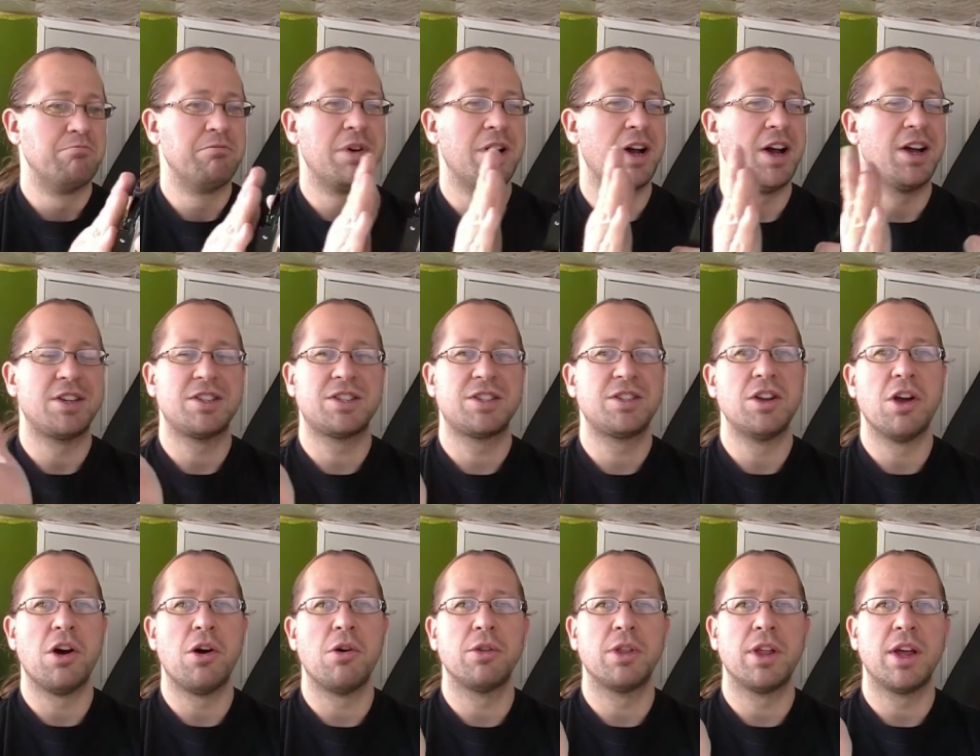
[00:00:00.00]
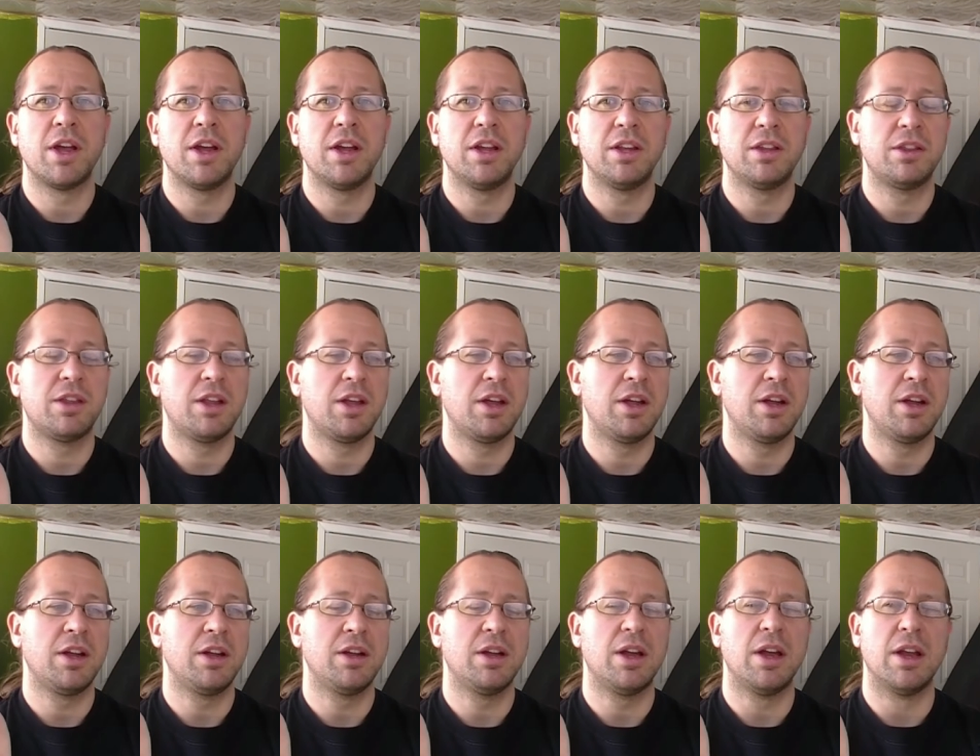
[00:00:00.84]
But no, they,
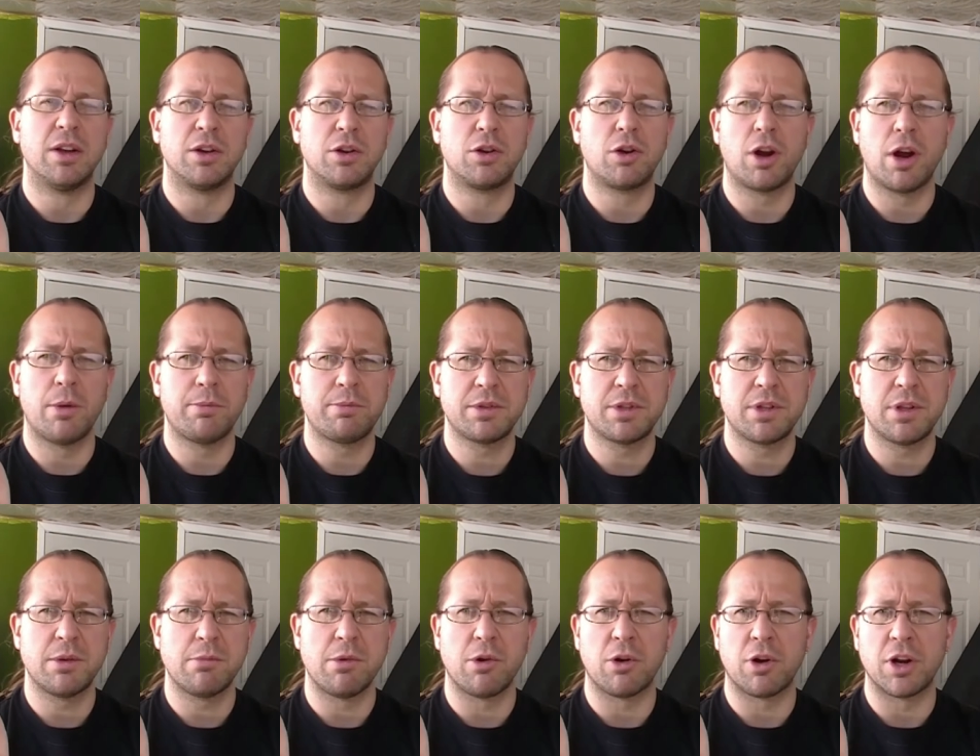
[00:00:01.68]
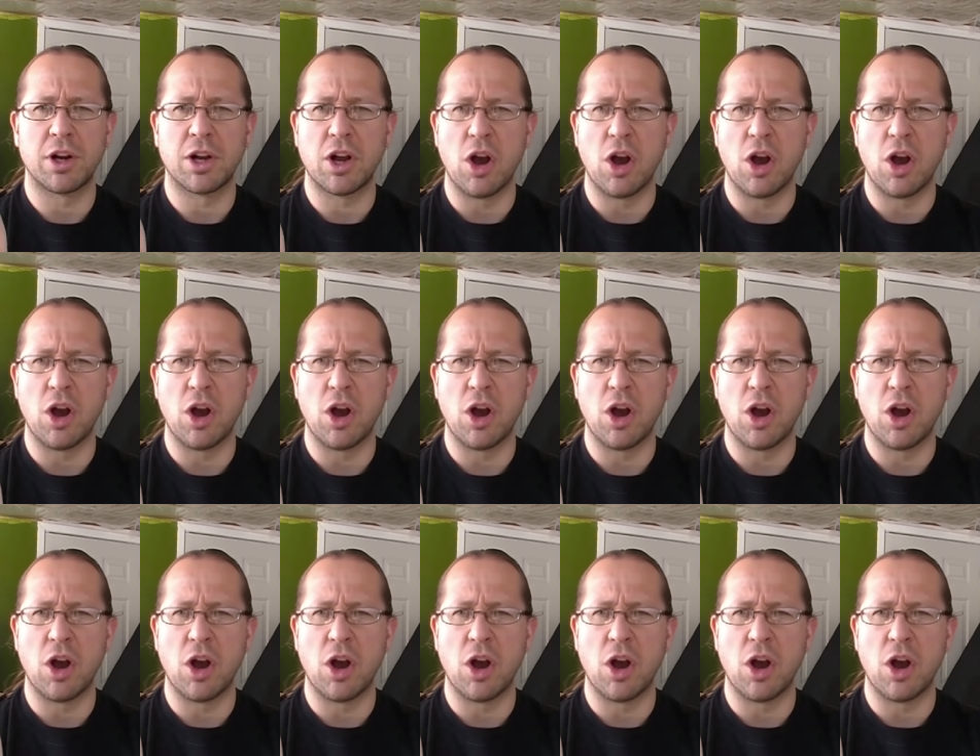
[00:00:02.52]
they encrypt them or